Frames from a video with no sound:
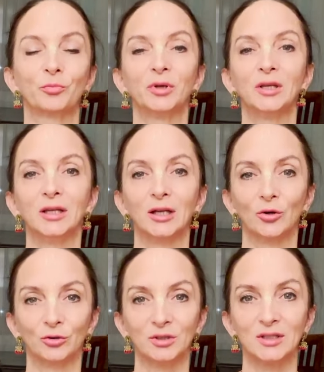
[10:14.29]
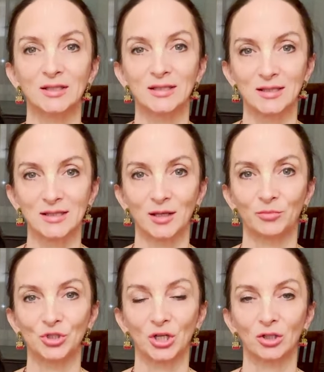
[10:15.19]
opinion on this
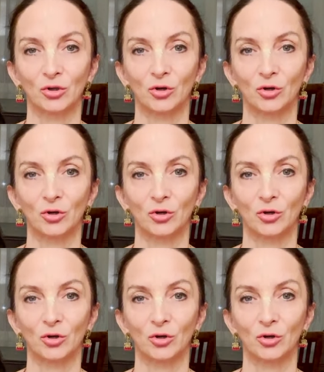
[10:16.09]
subject